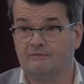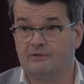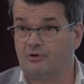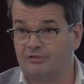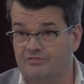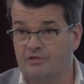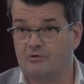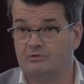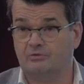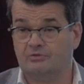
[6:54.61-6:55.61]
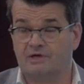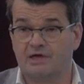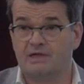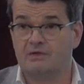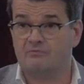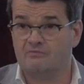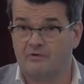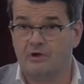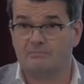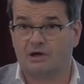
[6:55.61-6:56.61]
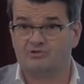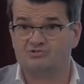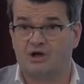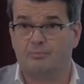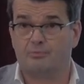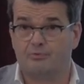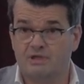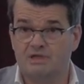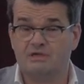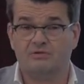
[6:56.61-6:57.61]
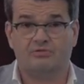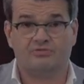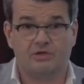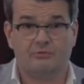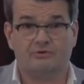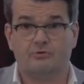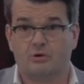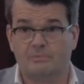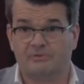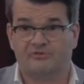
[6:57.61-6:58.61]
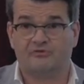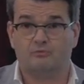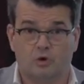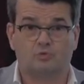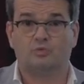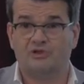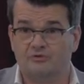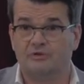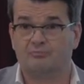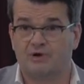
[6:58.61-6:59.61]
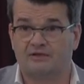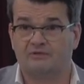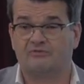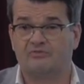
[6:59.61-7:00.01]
they're not ethereal. They very much are pre theoretical commitments to what we do in practice.